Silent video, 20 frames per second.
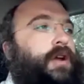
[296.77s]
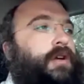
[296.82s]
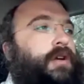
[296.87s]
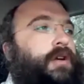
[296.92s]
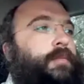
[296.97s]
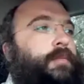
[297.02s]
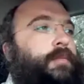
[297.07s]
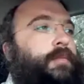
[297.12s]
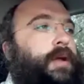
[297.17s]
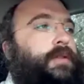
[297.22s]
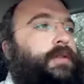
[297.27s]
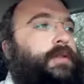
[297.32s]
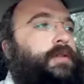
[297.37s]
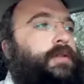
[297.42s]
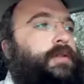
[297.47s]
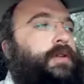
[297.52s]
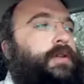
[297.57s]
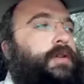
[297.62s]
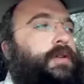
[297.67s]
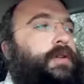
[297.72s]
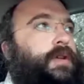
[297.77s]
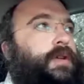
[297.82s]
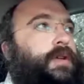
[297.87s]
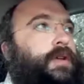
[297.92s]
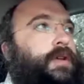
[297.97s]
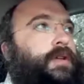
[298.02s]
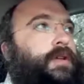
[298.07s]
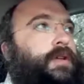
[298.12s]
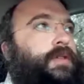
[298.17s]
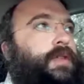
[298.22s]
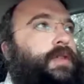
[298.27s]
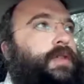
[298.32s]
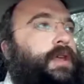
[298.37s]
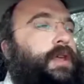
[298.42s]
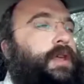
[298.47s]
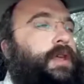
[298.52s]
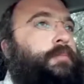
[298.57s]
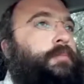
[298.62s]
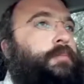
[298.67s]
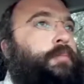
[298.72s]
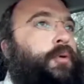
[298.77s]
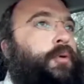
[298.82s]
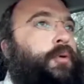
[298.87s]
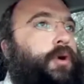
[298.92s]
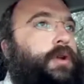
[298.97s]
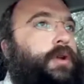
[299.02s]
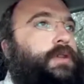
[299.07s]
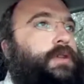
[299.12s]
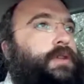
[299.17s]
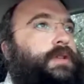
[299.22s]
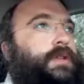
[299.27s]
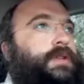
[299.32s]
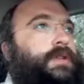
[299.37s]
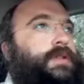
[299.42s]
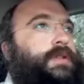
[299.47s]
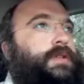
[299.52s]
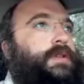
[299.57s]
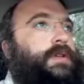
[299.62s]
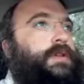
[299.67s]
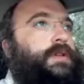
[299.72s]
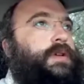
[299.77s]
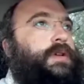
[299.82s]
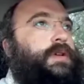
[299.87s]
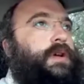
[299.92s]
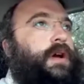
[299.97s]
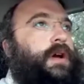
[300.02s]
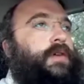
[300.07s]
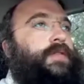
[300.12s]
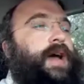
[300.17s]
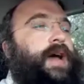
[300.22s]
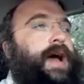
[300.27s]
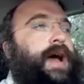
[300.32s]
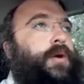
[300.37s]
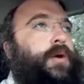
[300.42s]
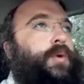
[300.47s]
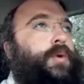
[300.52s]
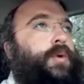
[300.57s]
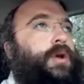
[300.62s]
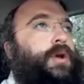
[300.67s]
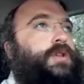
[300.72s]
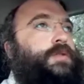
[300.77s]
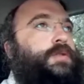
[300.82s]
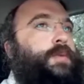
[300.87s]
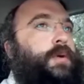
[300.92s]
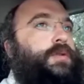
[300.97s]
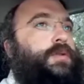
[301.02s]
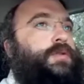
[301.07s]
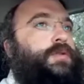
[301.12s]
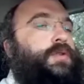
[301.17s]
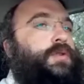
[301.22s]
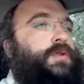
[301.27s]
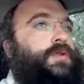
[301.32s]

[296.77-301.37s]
We talk over here about the importance of how we are supposed to,